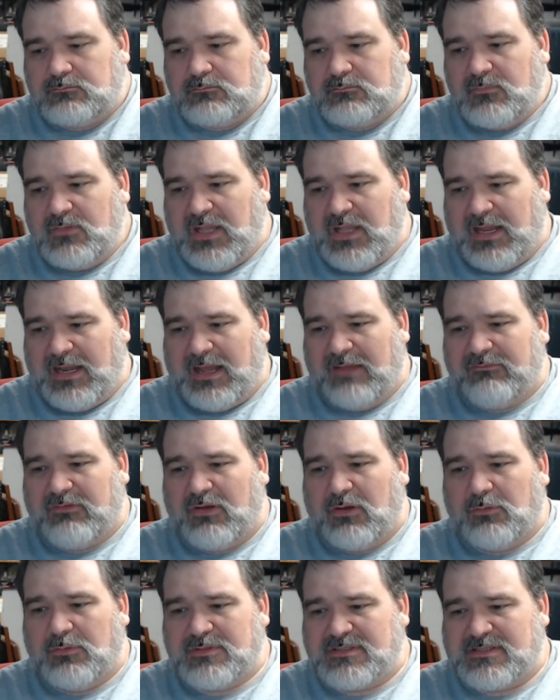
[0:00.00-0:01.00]
And I've
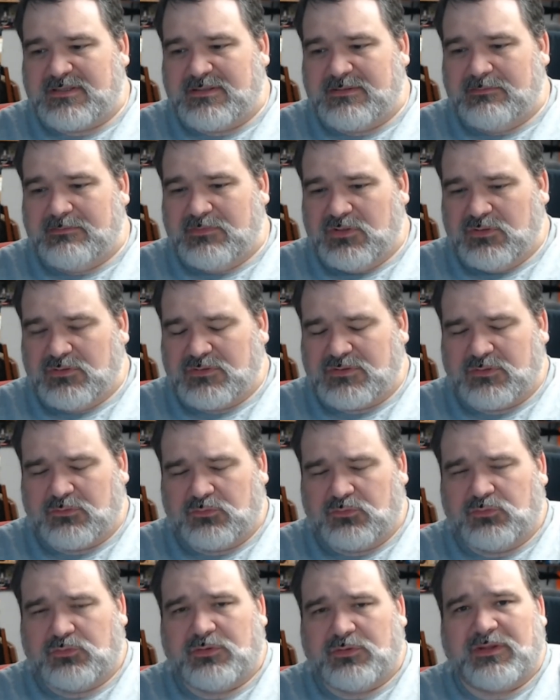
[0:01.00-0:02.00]
always used the
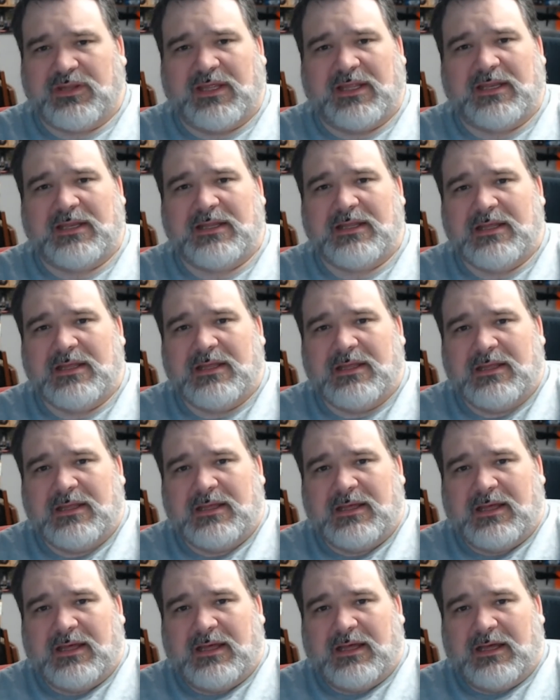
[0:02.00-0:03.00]
rule that
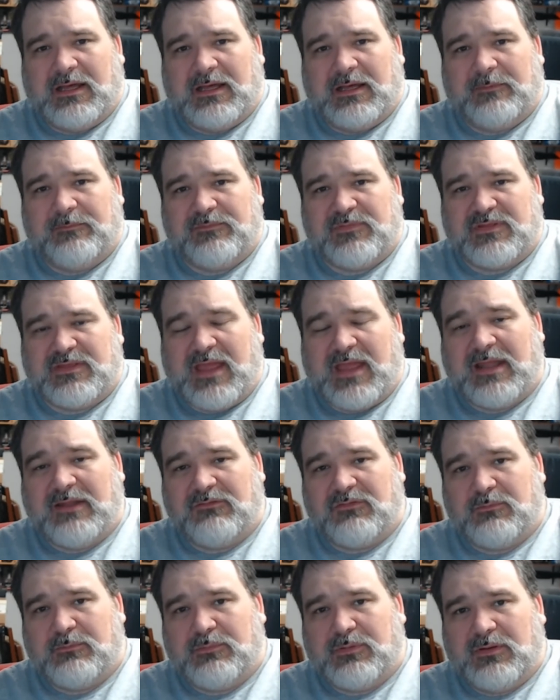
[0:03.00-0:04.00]
standing
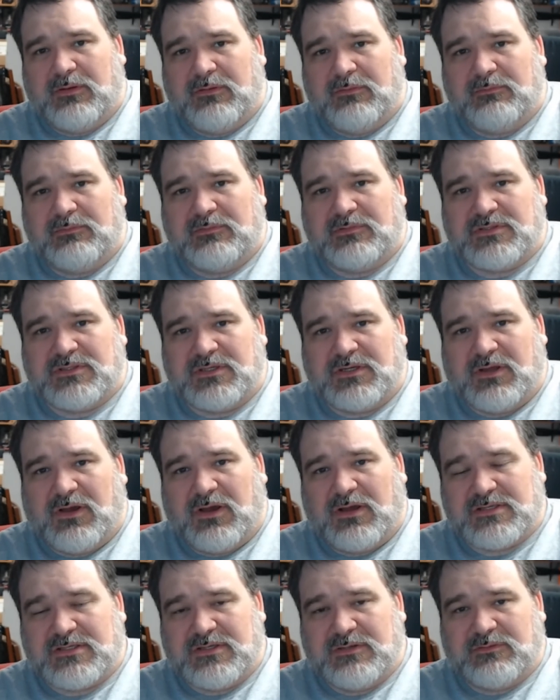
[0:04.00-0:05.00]
from prone should
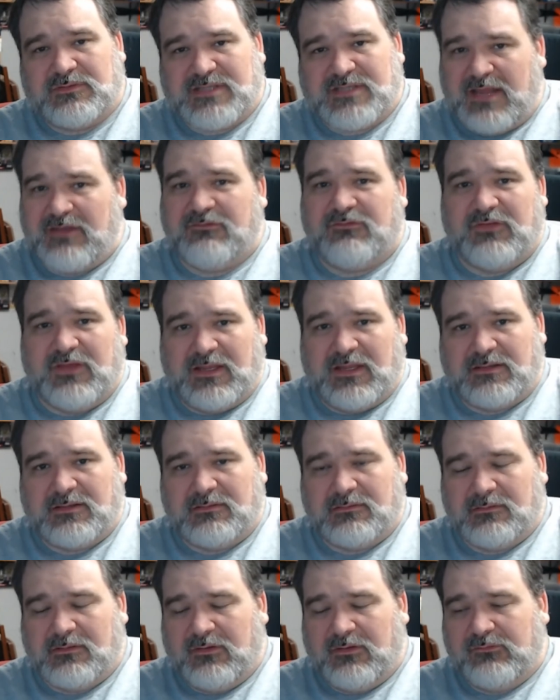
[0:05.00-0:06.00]
cost you 10 feet
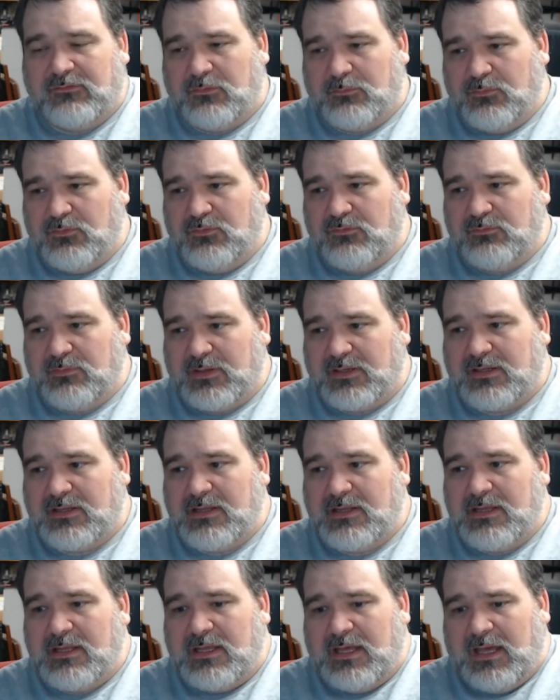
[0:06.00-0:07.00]
of your movement.
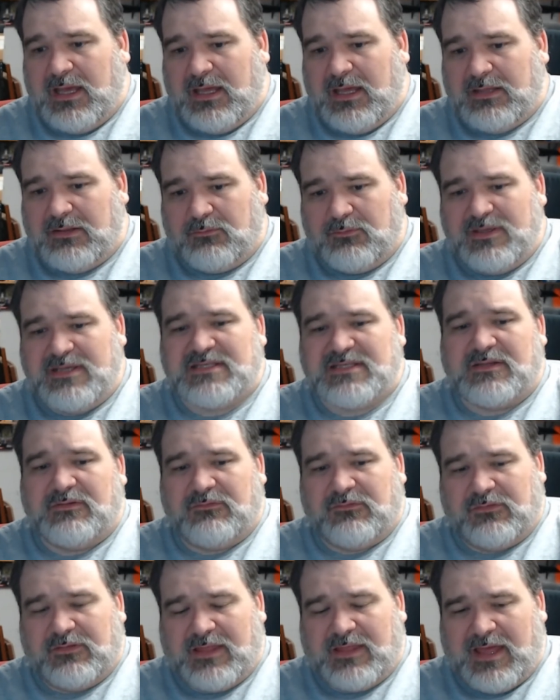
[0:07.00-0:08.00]
And the reason
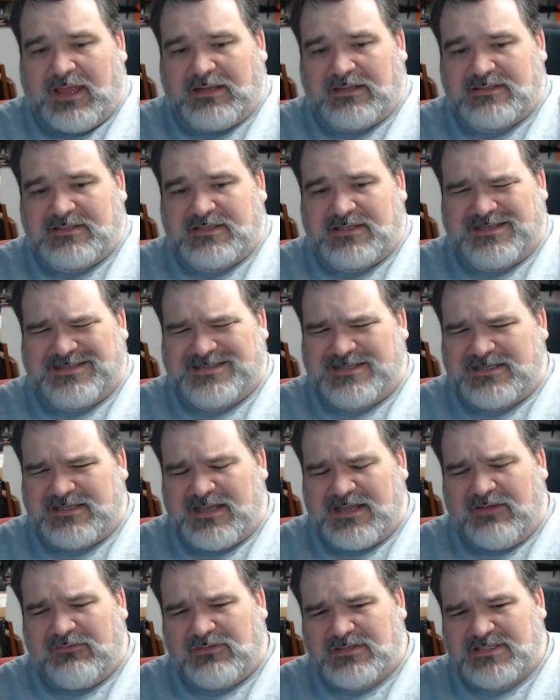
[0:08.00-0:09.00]
for that is it
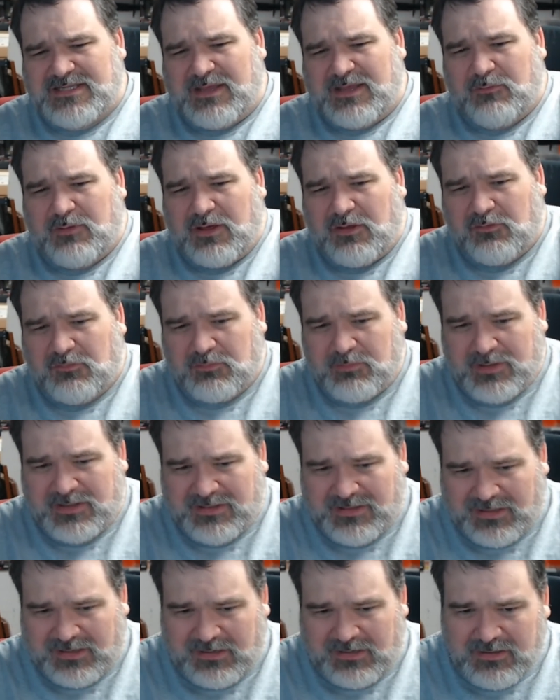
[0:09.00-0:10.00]
never set well with me
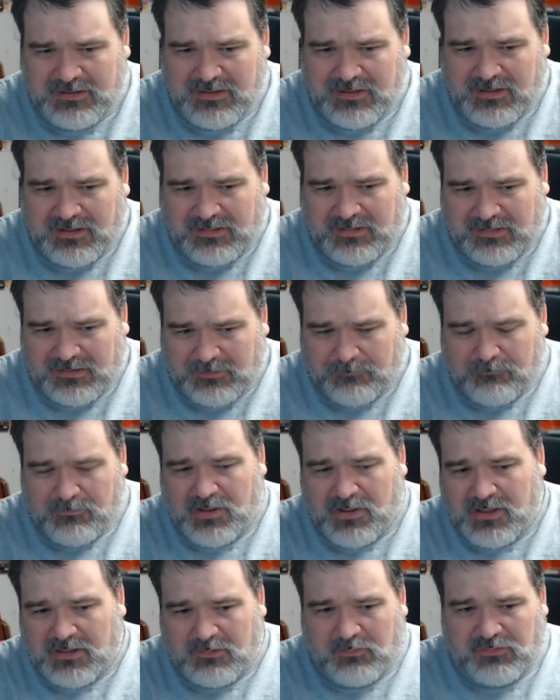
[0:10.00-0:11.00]
that a
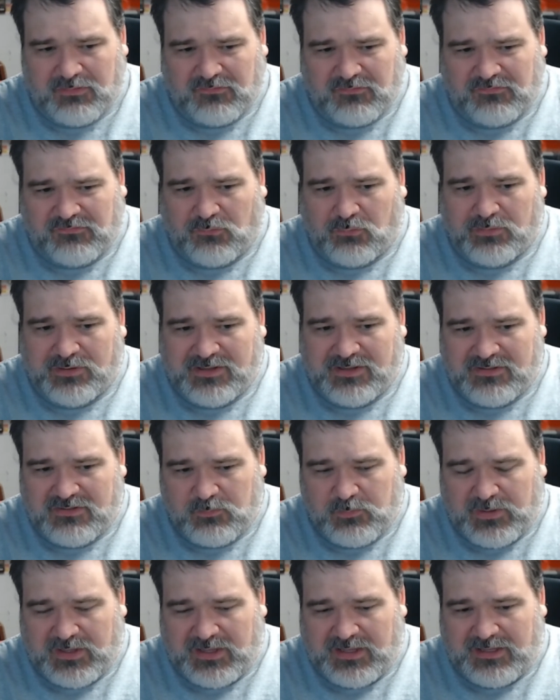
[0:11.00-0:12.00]
monk with a 40
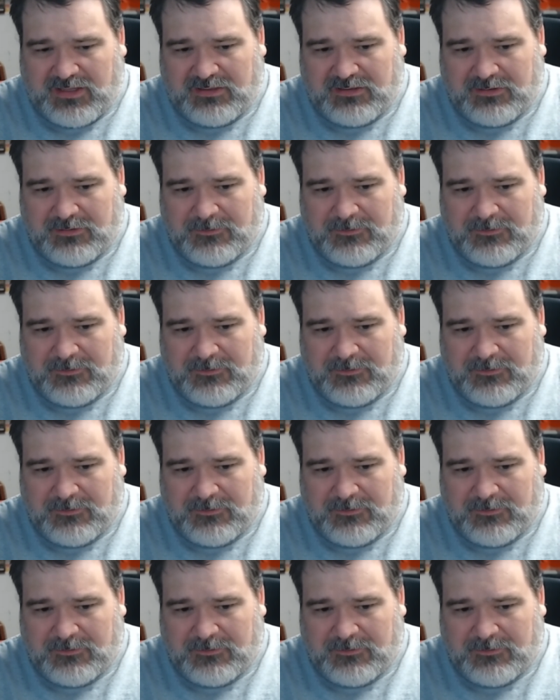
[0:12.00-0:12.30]
speed